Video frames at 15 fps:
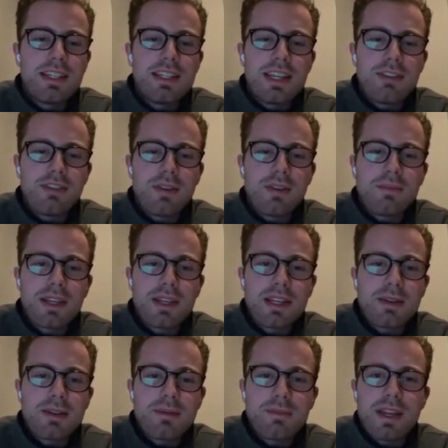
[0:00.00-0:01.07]
If I'm like
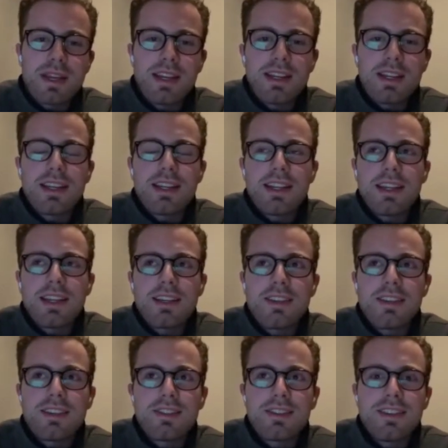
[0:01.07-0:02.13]
being an idiot
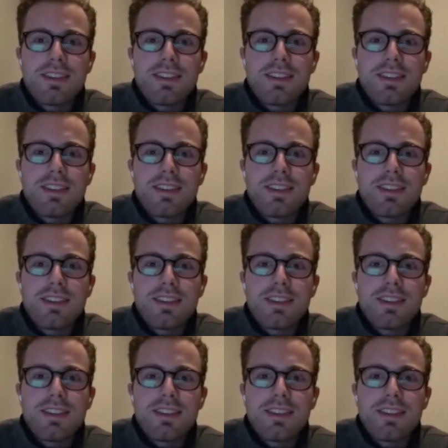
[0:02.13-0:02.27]
or